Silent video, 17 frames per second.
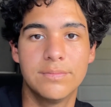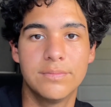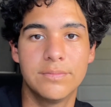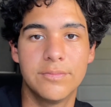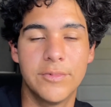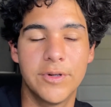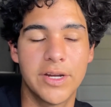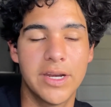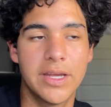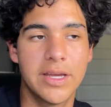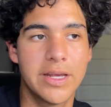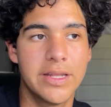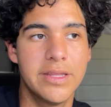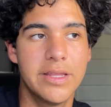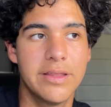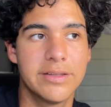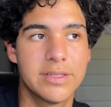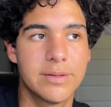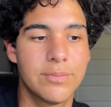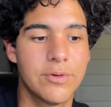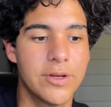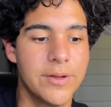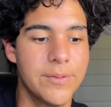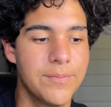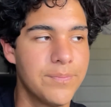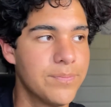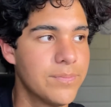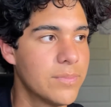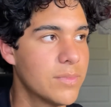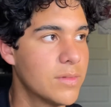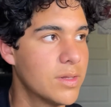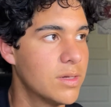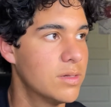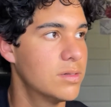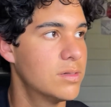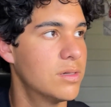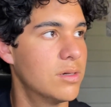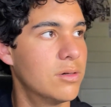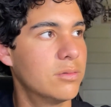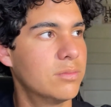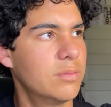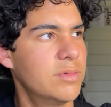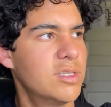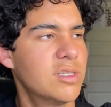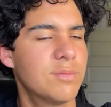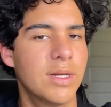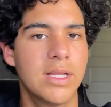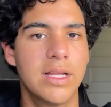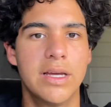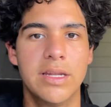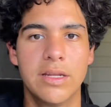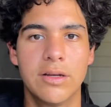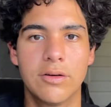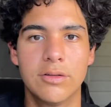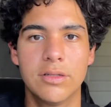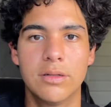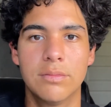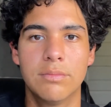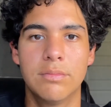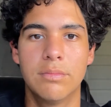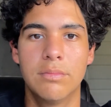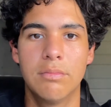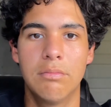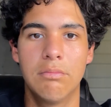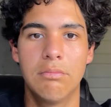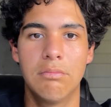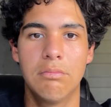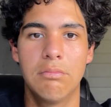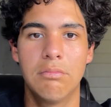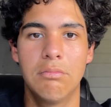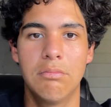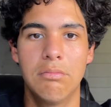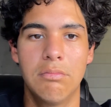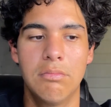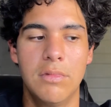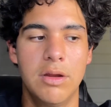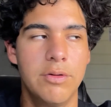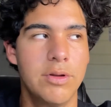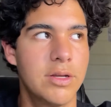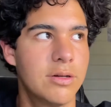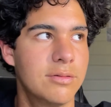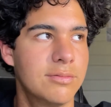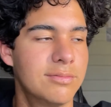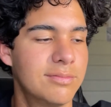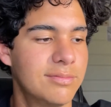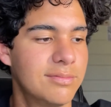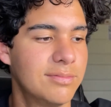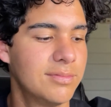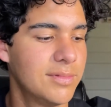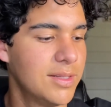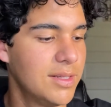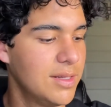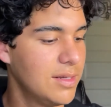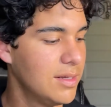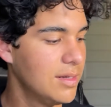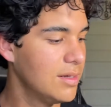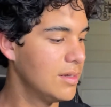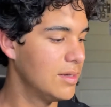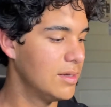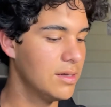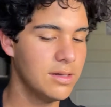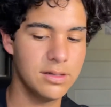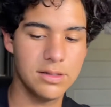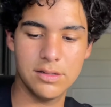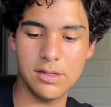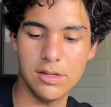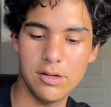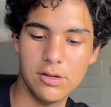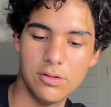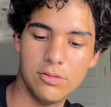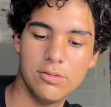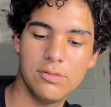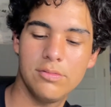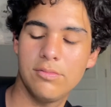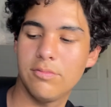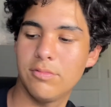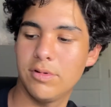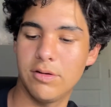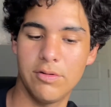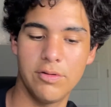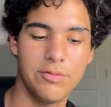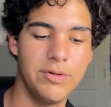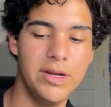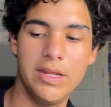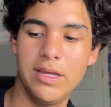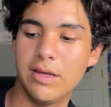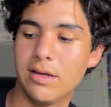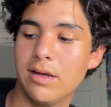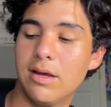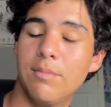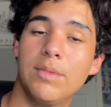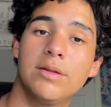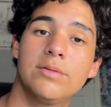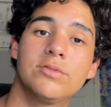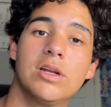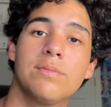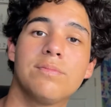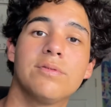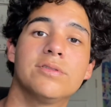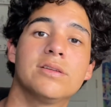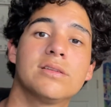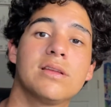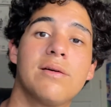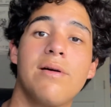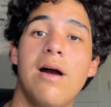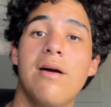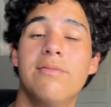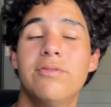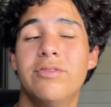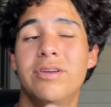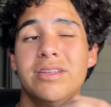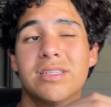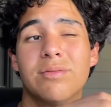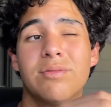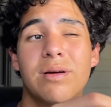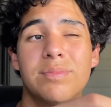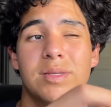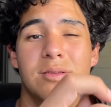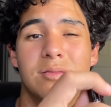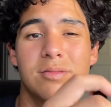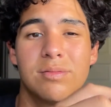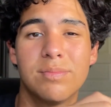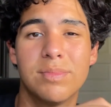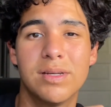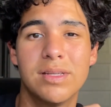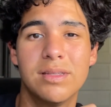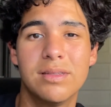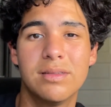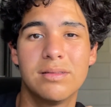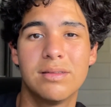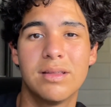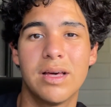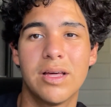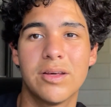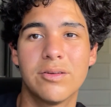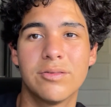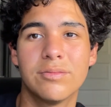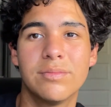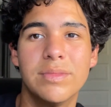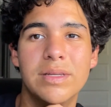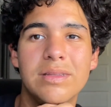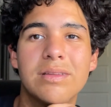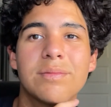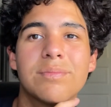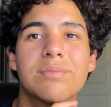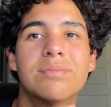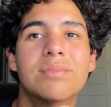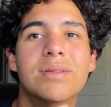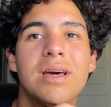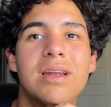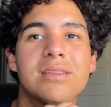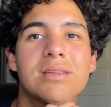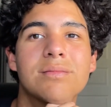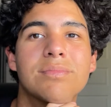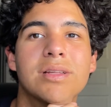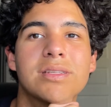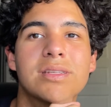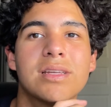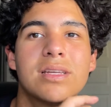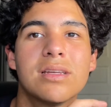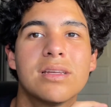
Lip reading: We're gonna get it done. That's the point. So, which is my lighting? Hold up. There we go. So, you know, with reading, I'm gonna try to purchase. I've been reading some webtoons, but I mean, they're kind of simplistic,